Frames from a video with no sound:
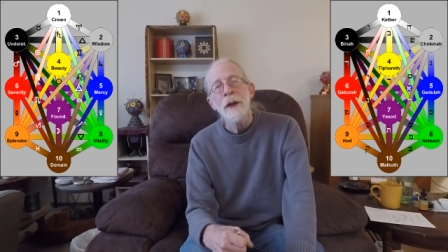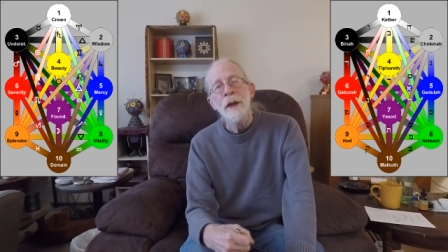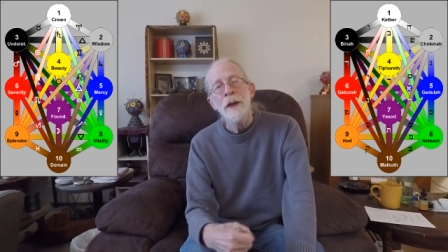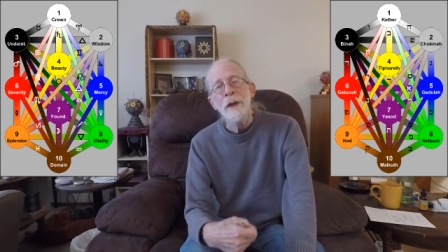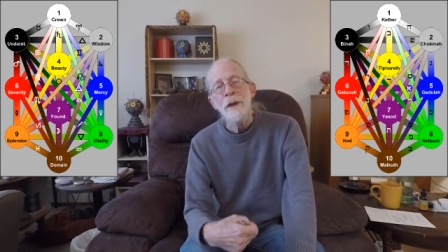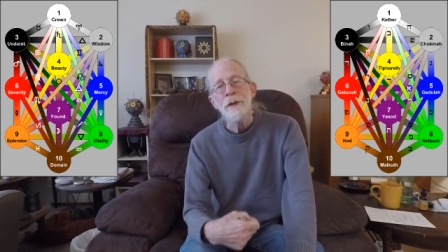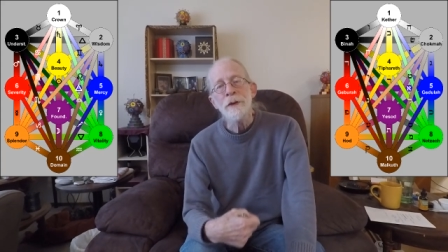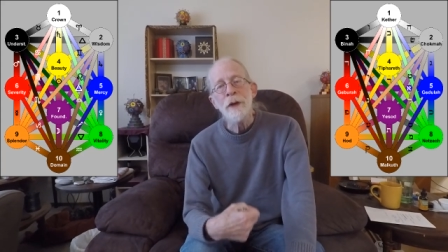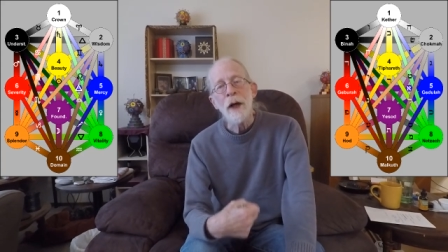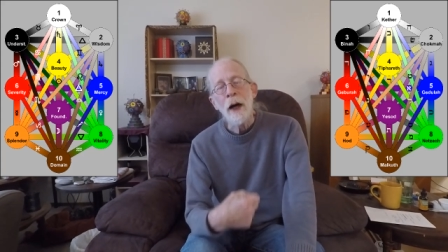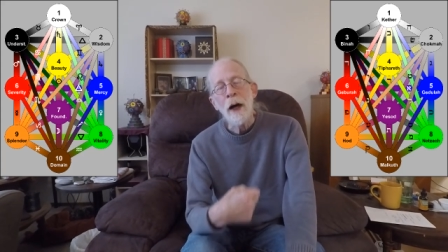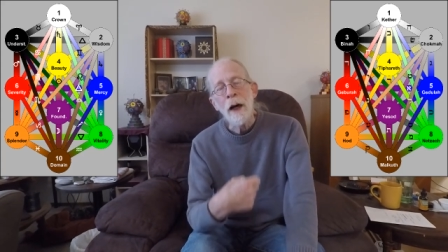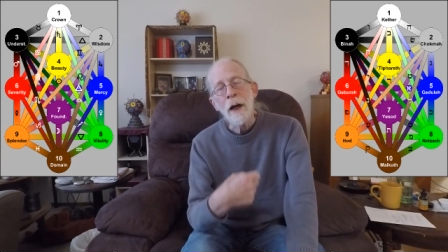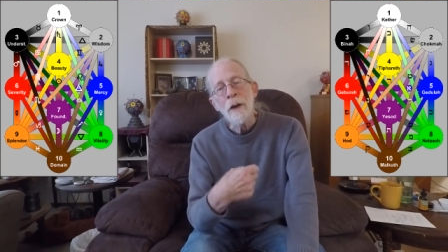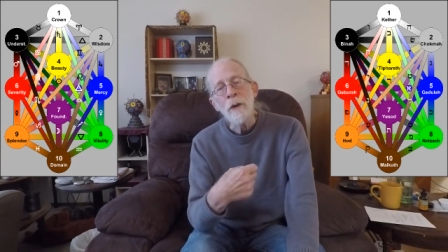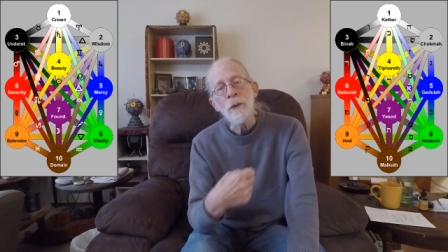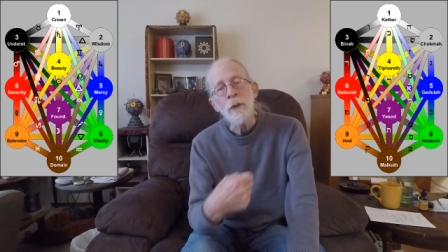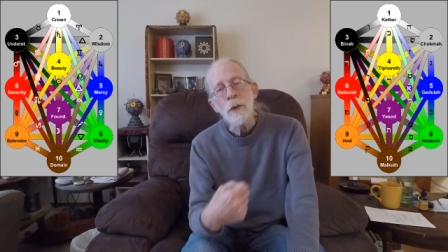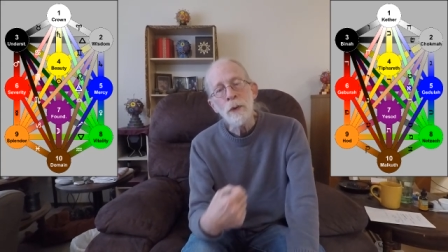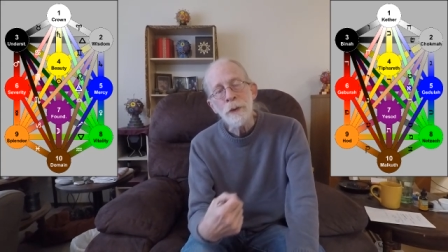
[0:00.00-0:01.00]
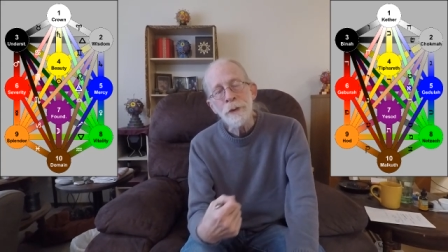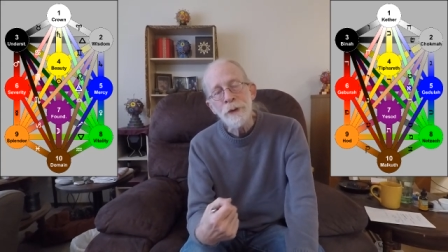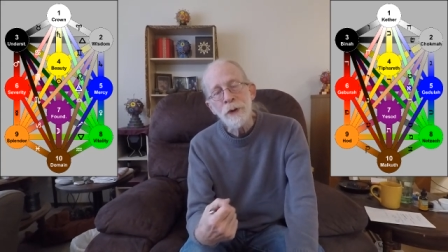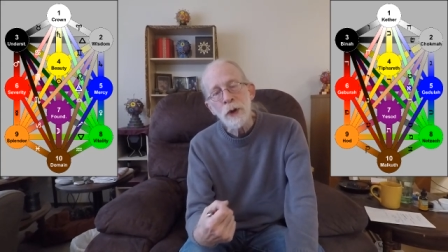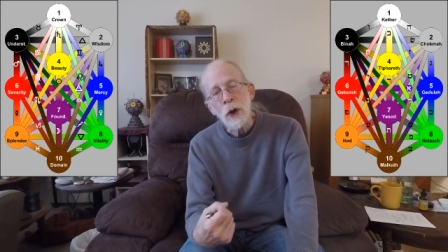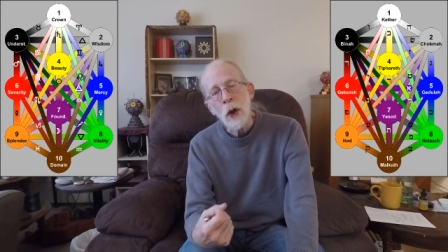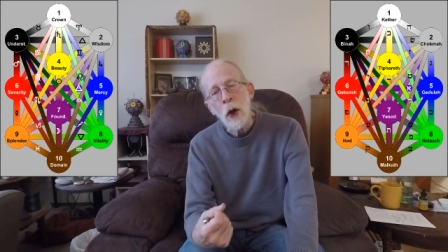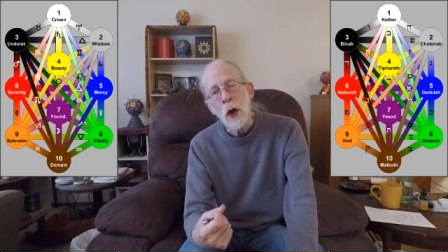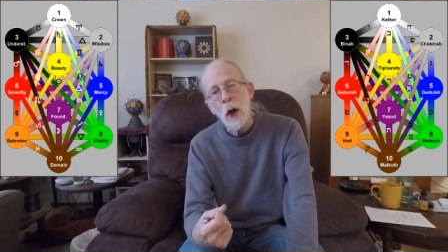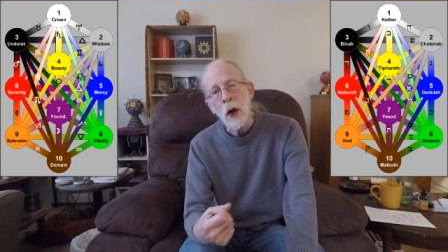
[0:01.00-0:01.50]
is I will
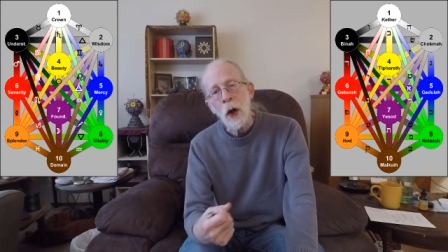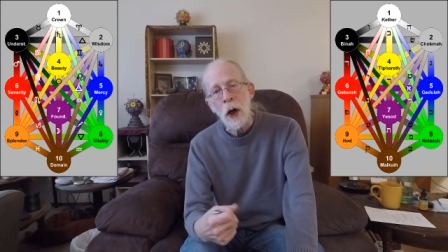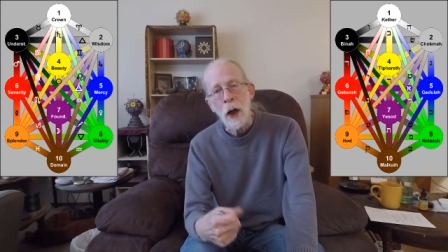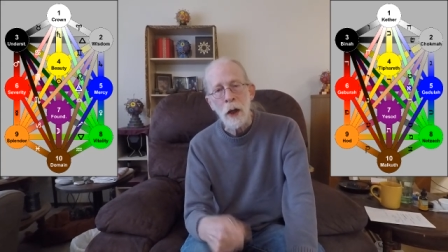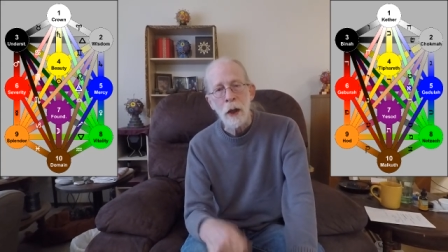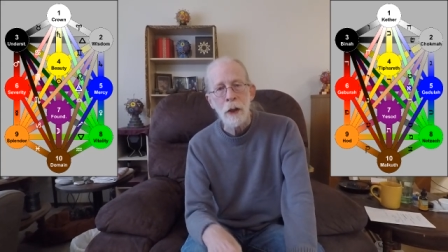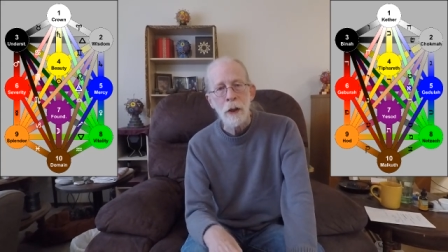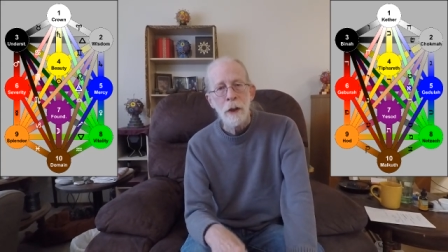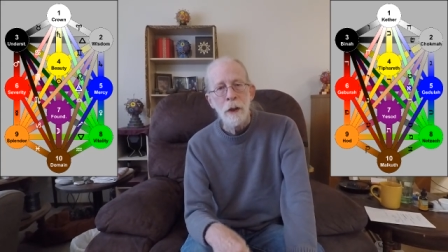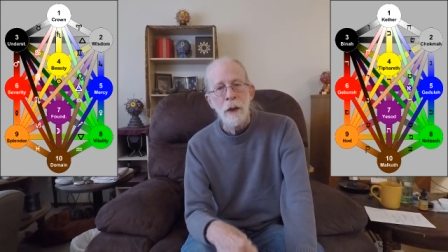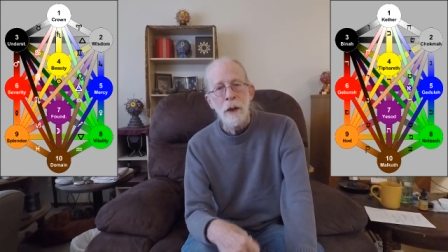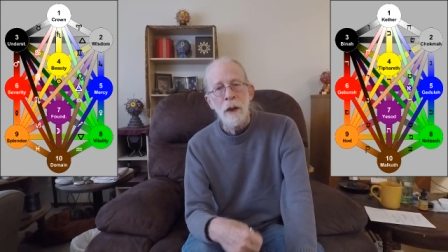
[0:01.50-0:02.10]
talk